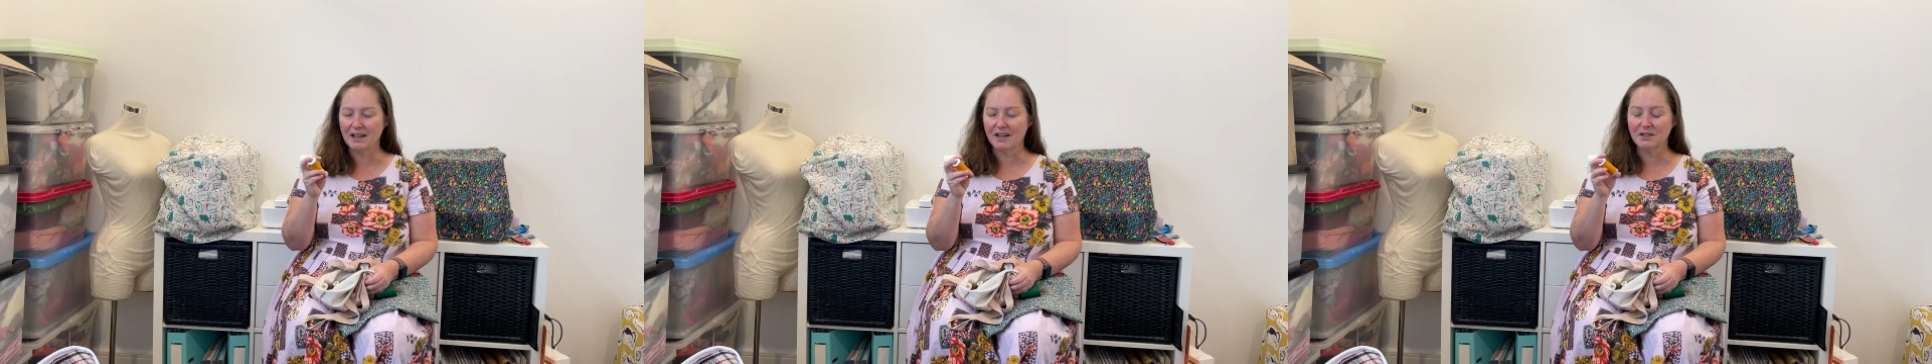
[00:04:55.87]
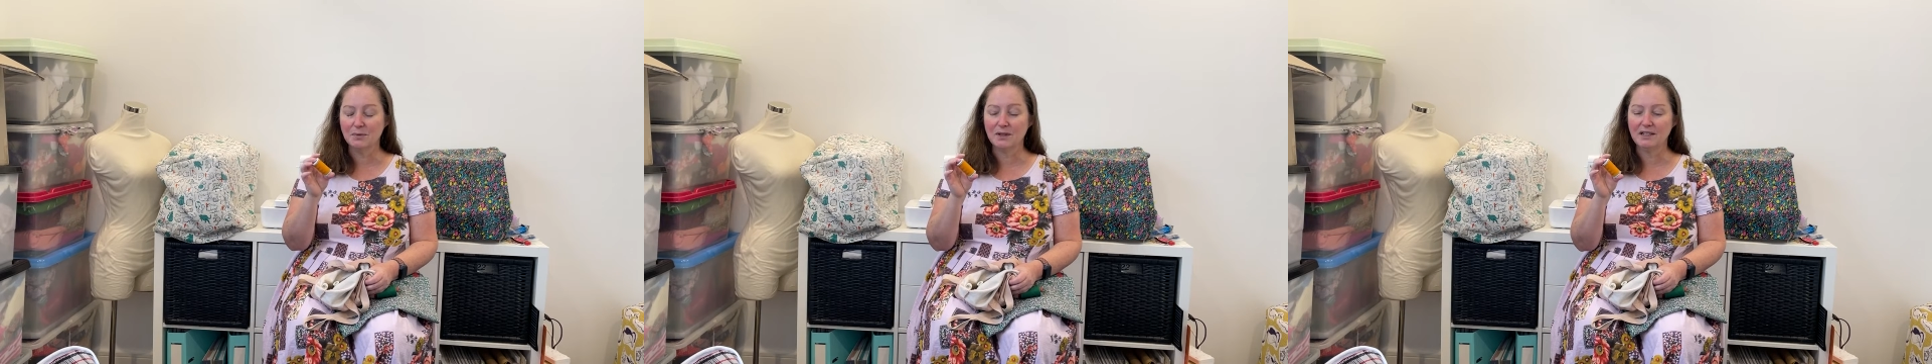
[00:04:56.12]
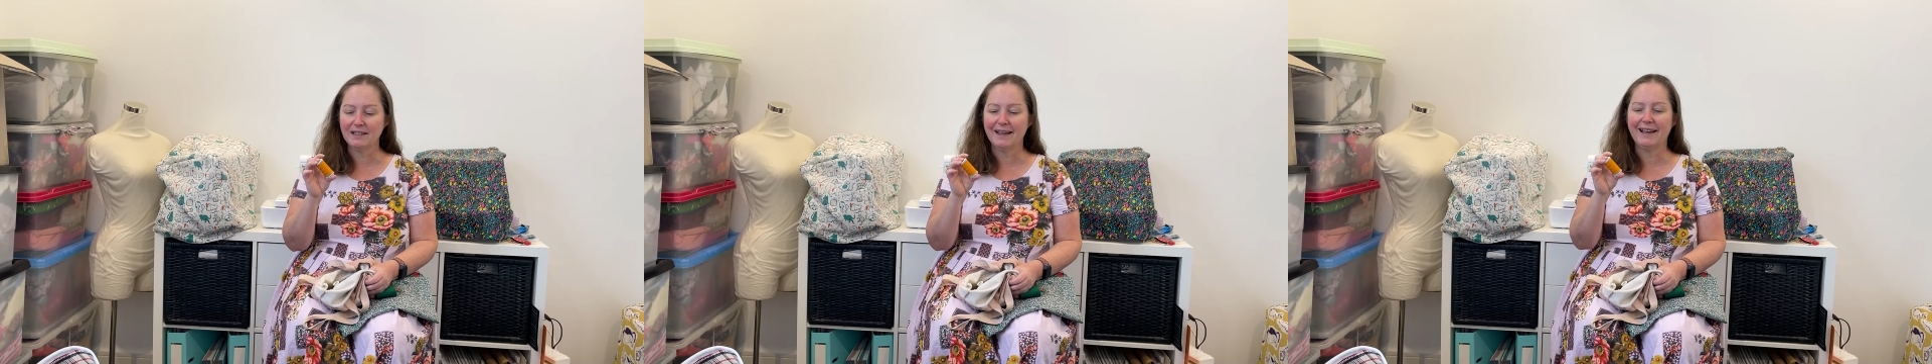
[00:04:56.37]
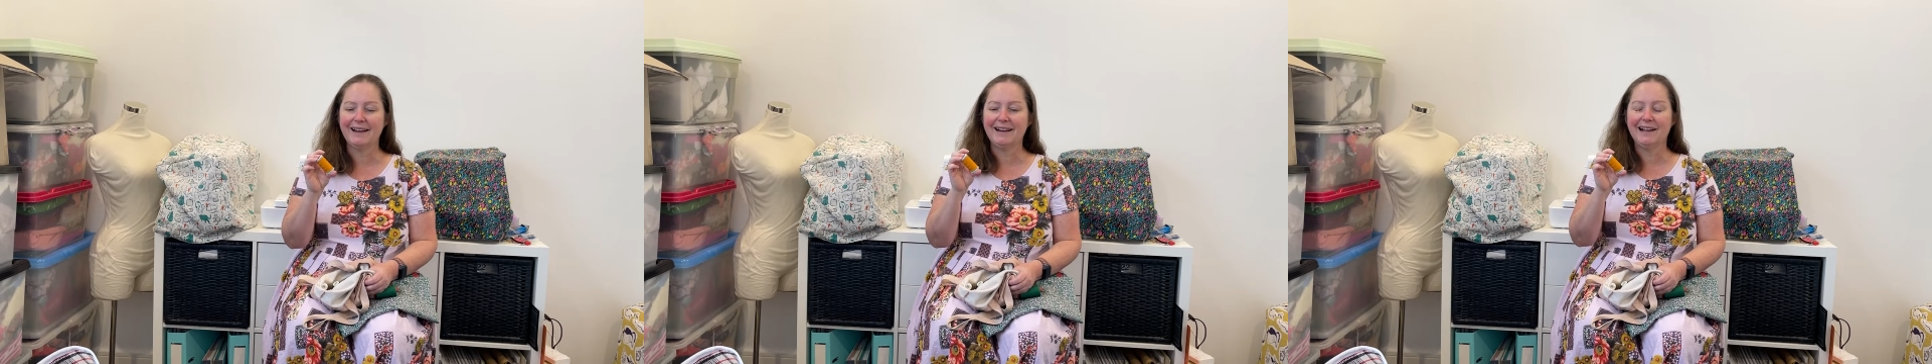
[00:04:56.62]
I just wanted to
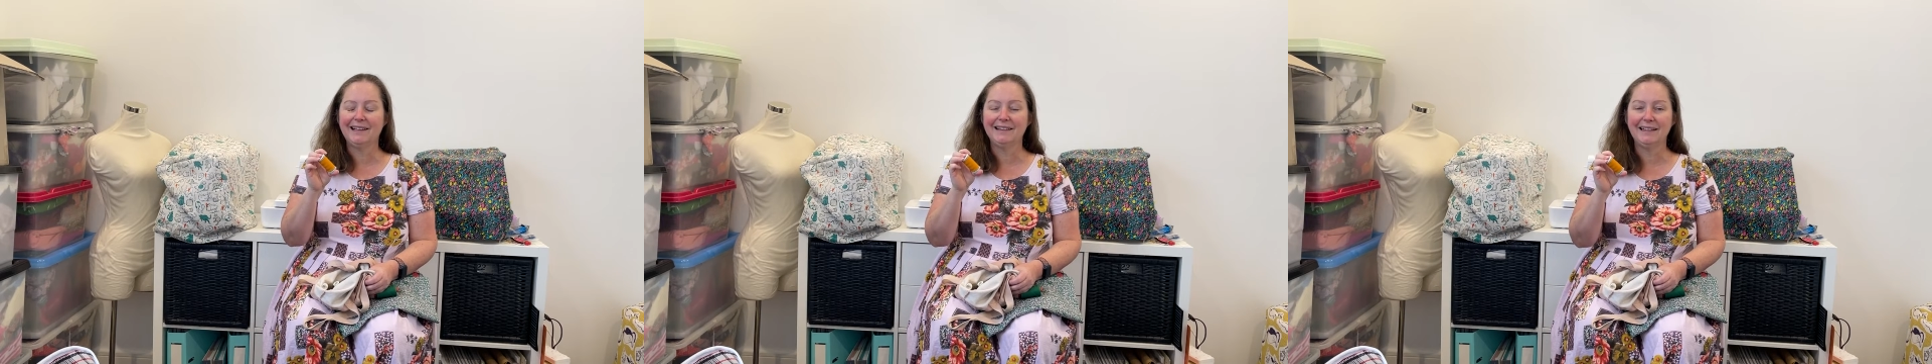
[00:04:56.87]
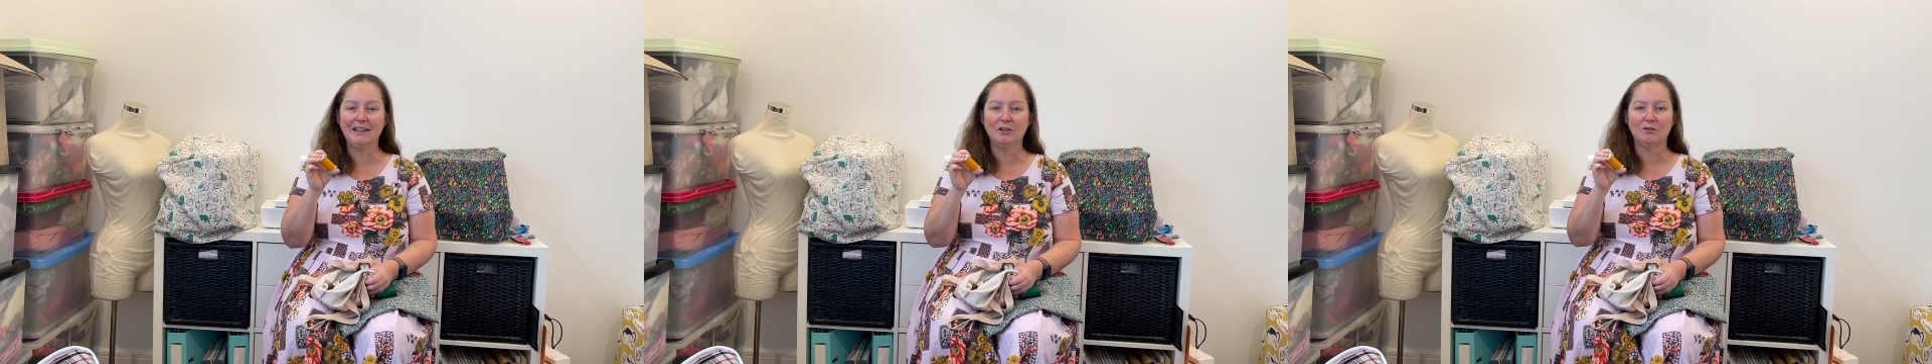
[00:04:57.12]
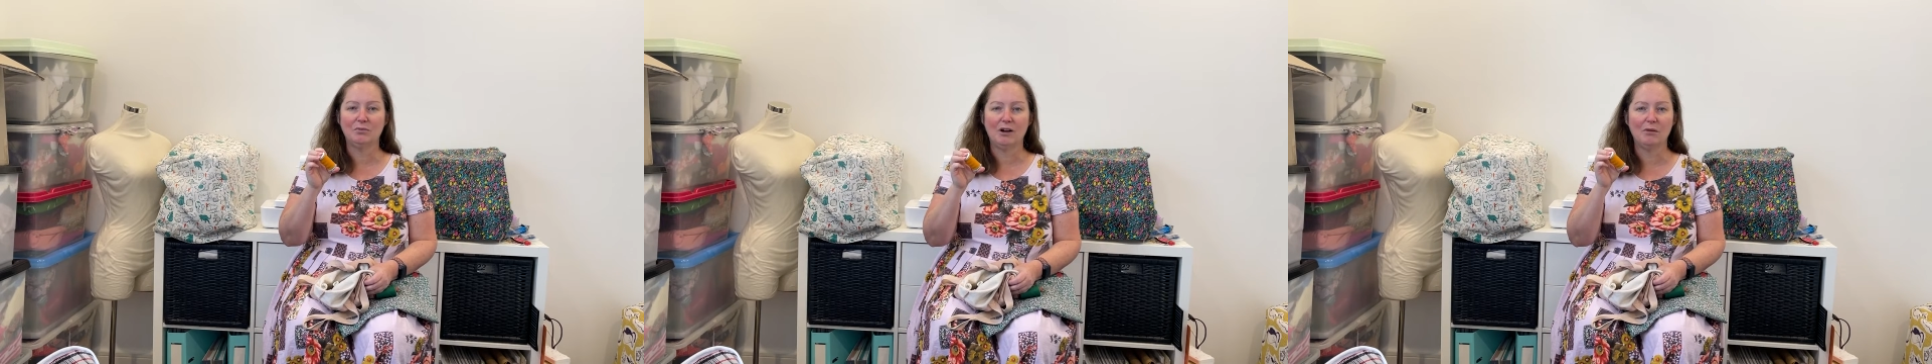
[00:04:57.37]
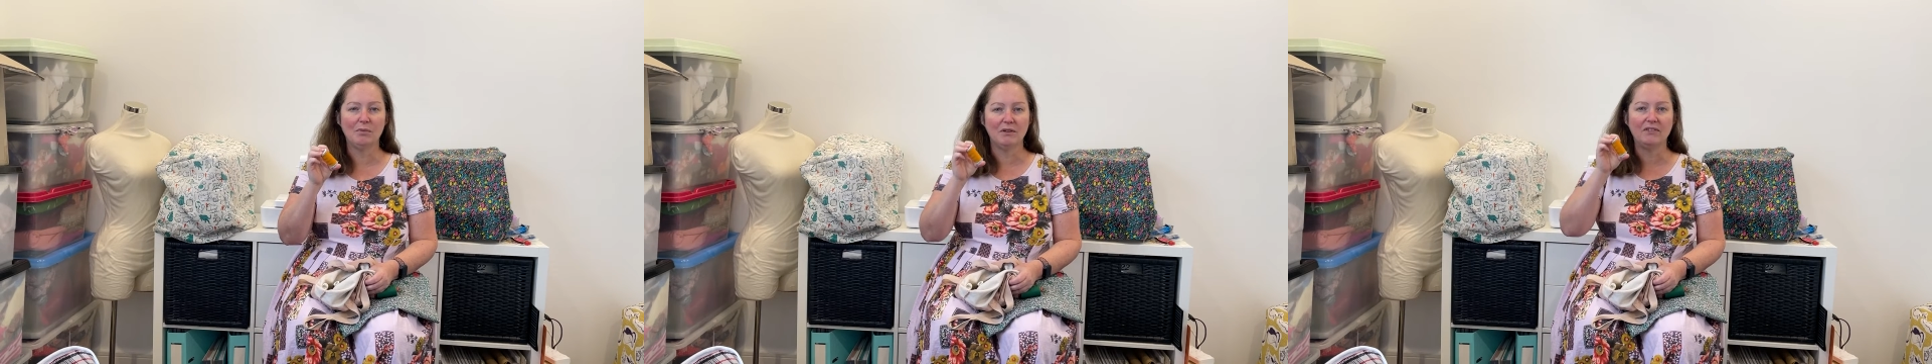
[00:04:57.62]
add a little pop of